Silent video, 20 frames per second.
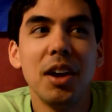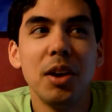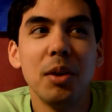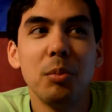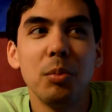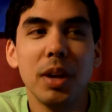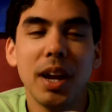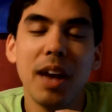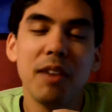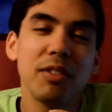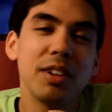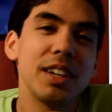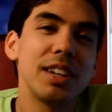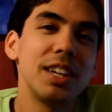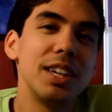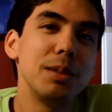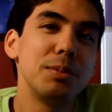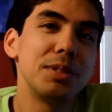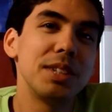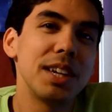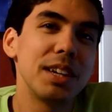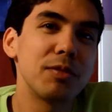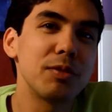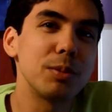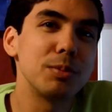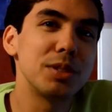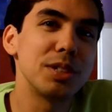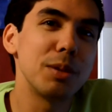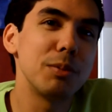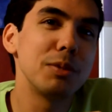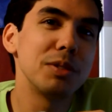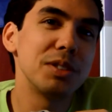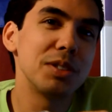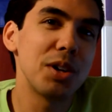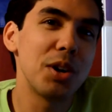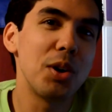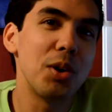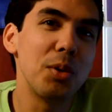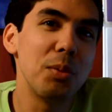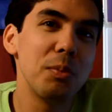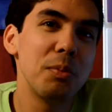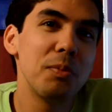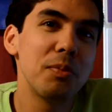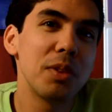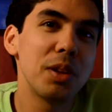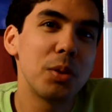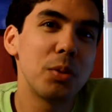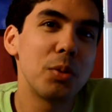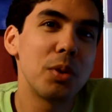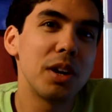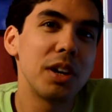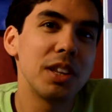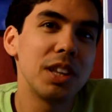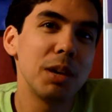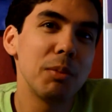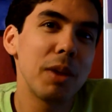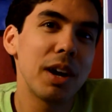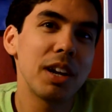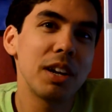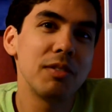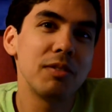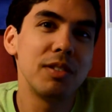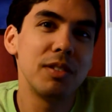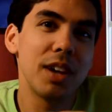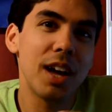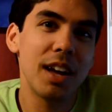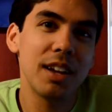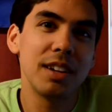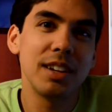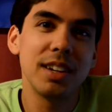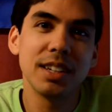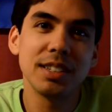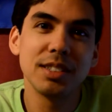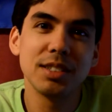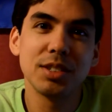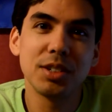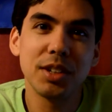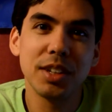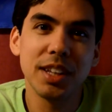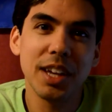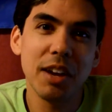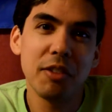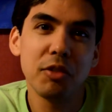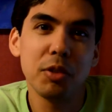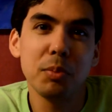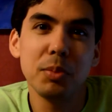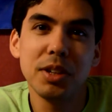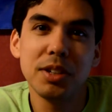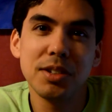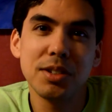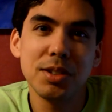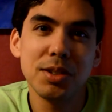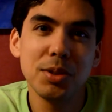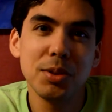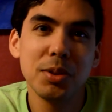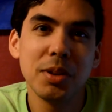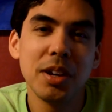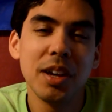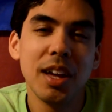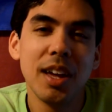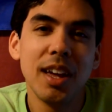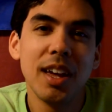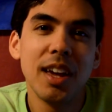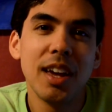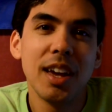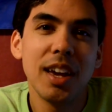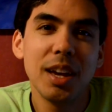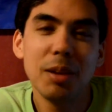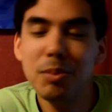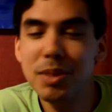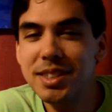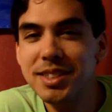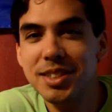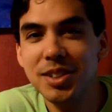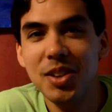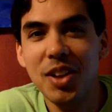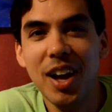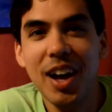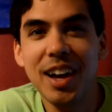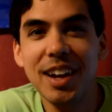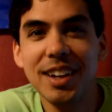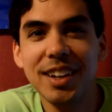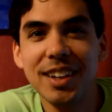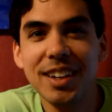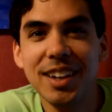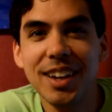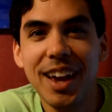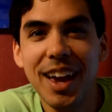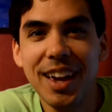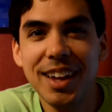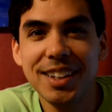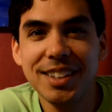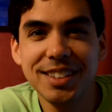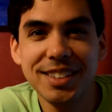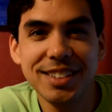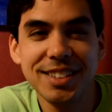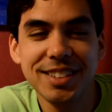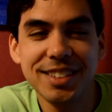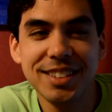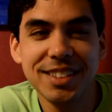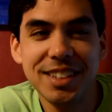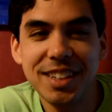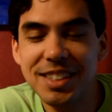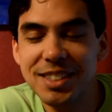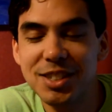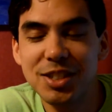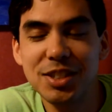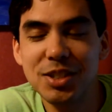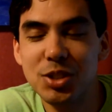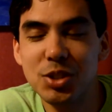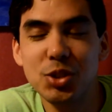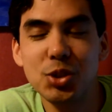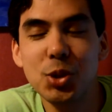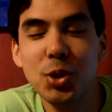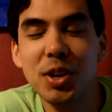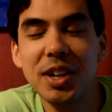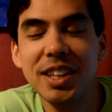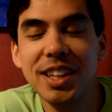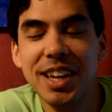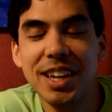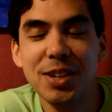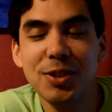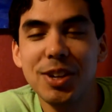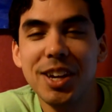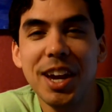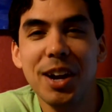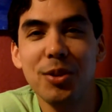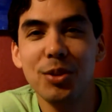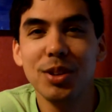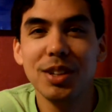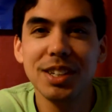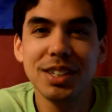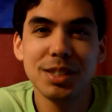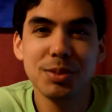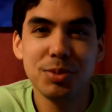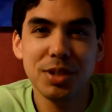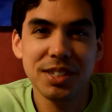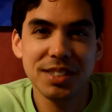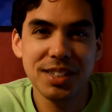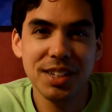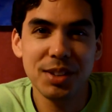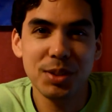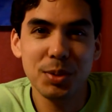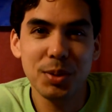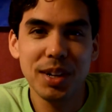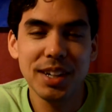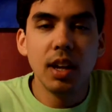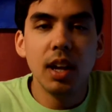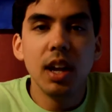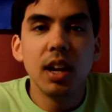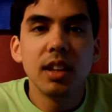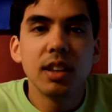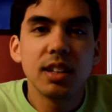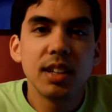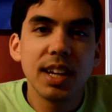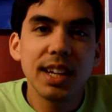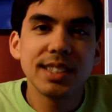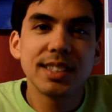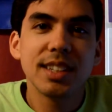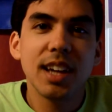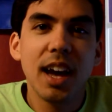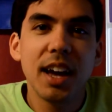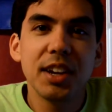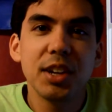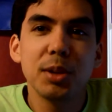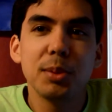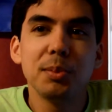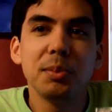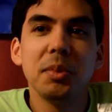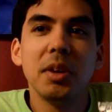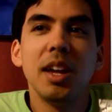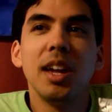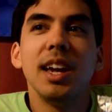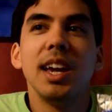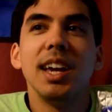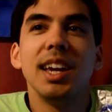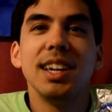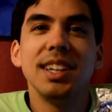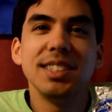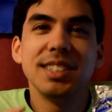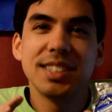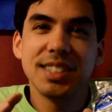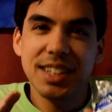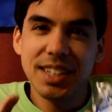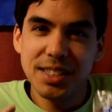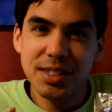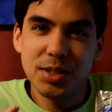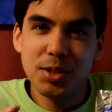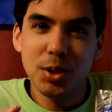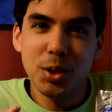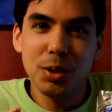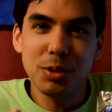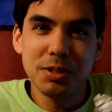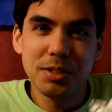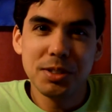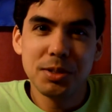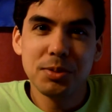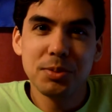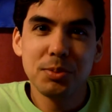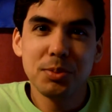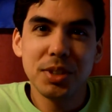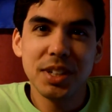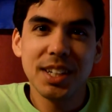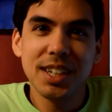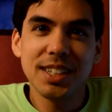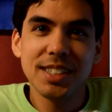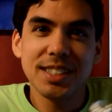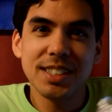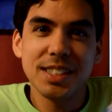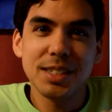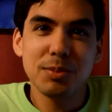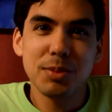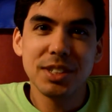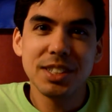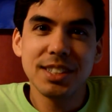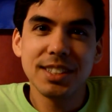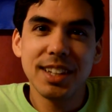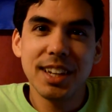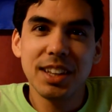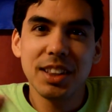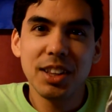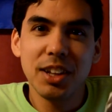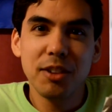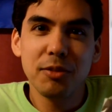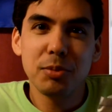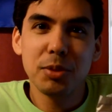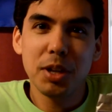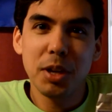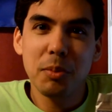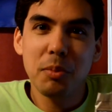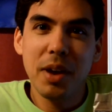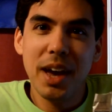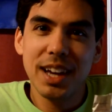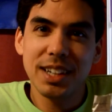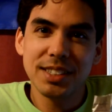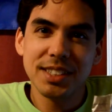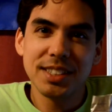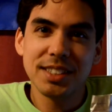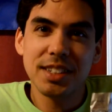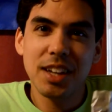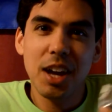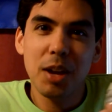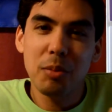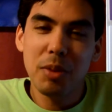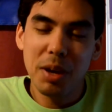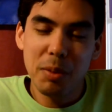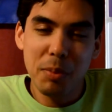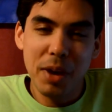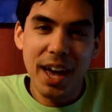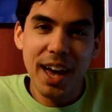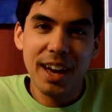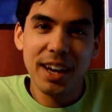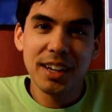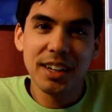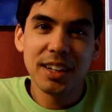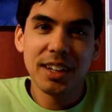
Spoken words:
but having a keepsake from someone's home where they might have not necessarily ever been to, it means a lot, and it's just joy that you can't really express otherwise. The next item is insoles, because as much as I love putting patches on my back